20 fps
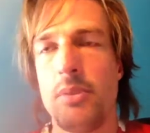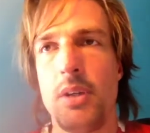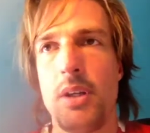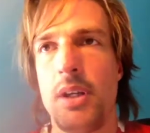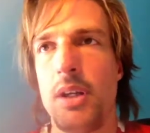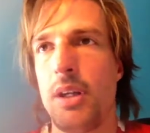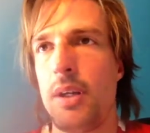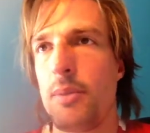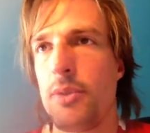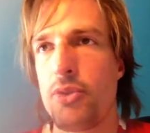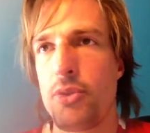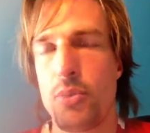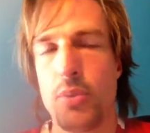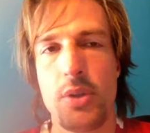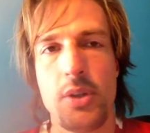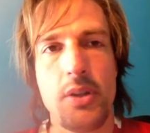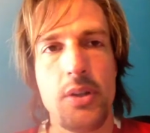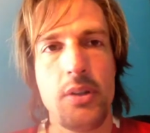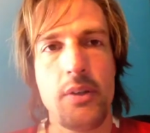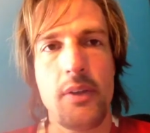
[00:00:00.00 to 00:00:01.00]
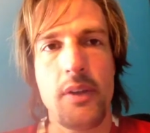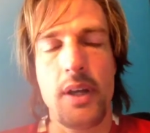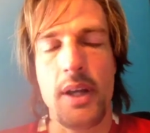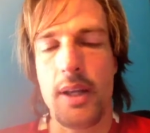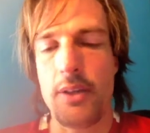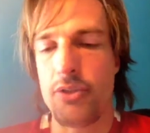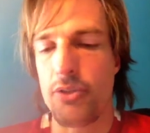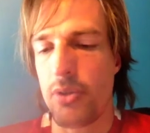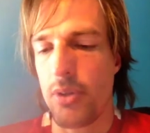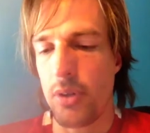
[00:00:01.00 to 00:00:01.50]
Um, it's a word that
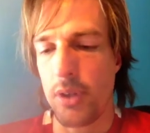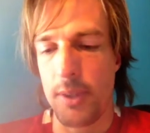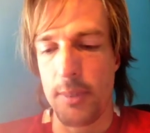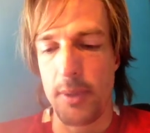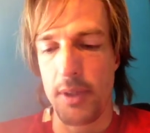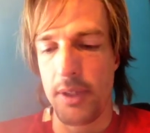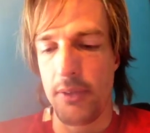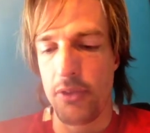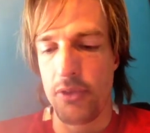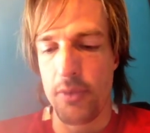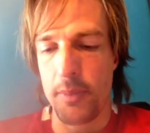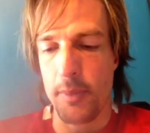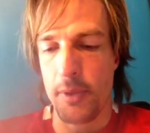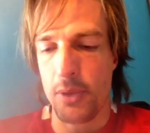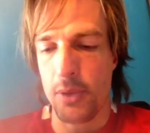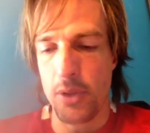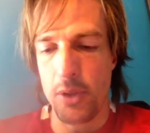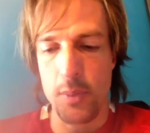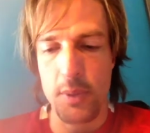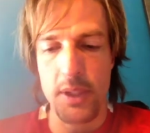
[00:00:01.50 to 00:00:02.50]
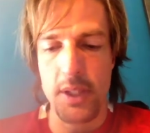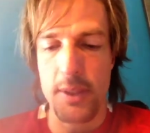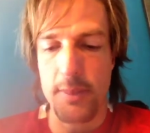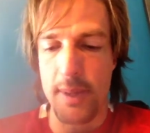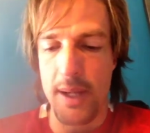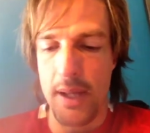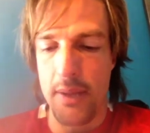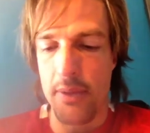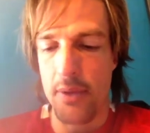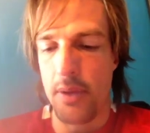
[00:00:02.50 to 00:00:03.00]
I strongly believe is from the Lord. We did the
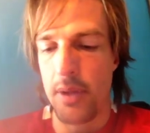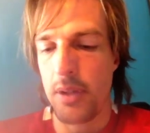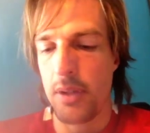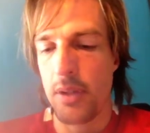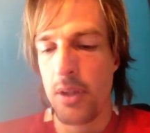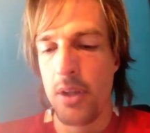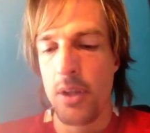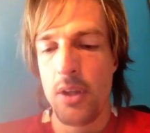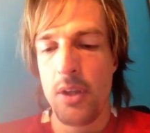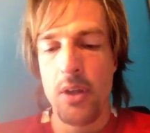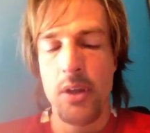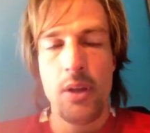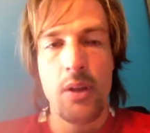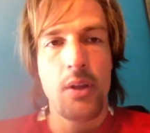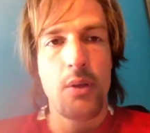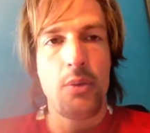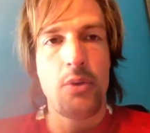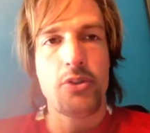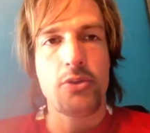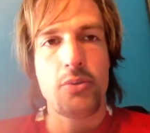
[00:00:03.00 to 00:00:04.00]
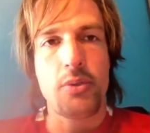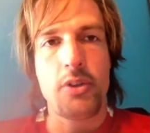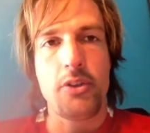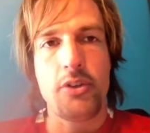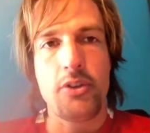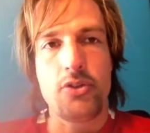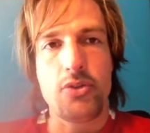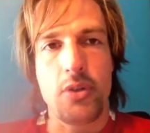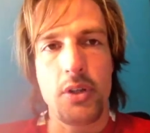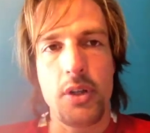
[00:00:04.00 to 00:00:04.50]
math on it. We squeezed
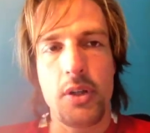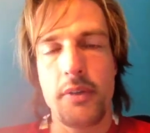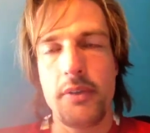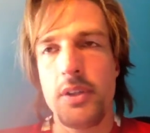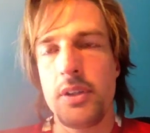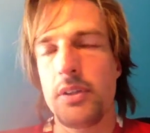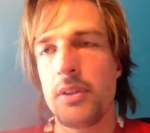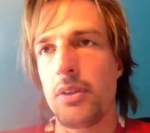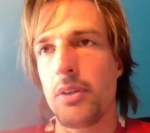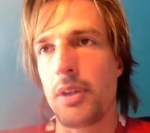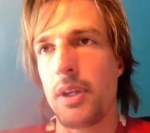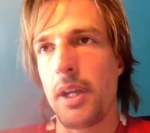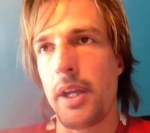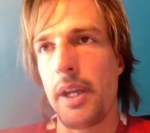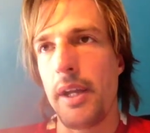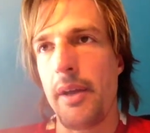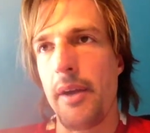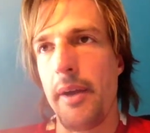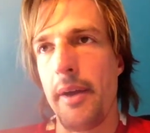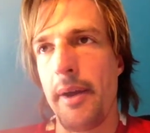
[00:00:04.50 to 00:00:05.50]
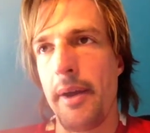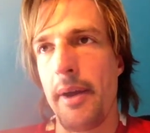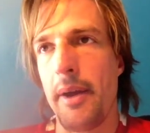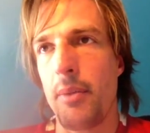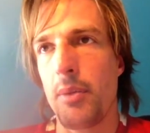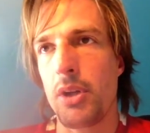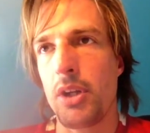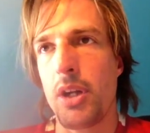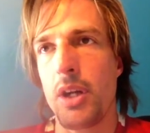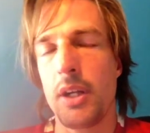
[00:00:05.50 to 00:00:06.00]
the joy out of it. Okay. Uh,
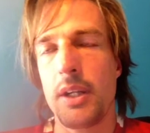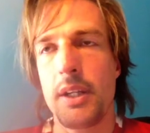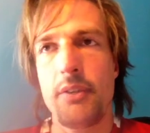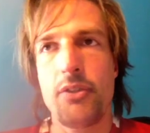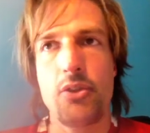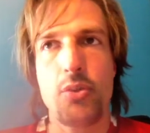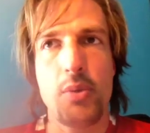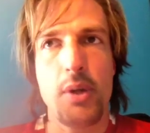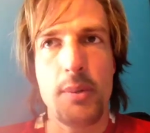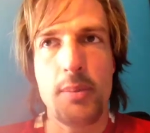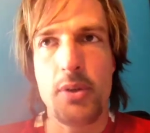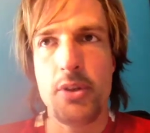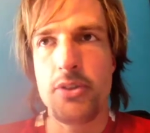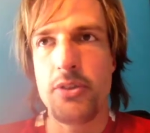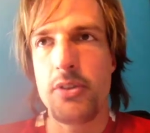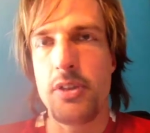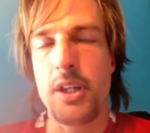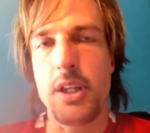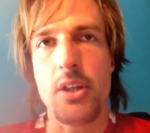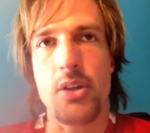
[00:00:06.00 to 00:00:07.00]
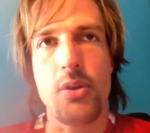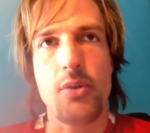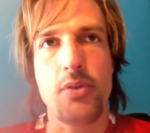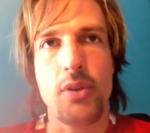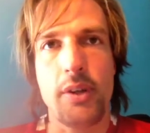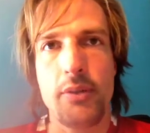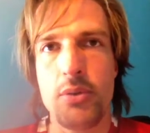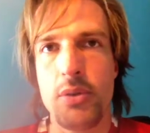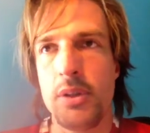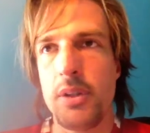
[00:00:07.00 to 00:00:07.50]
what God gives to one person, He can do
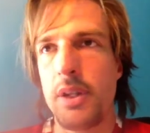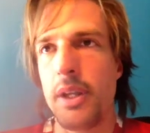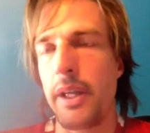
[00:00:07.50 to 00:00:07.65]
for everyone.